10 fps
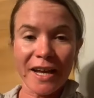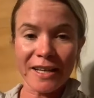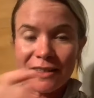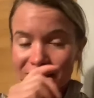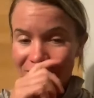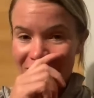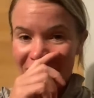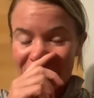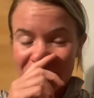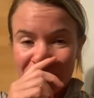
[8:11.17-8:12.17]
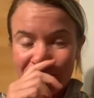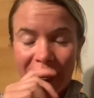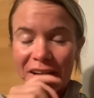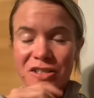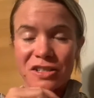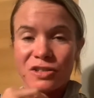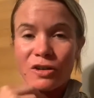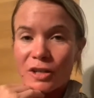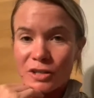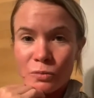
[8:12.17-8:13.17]
And I just
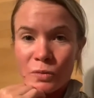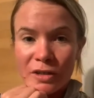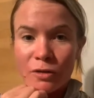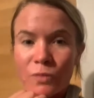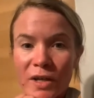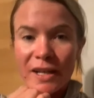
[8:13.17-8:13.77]
started to wonder what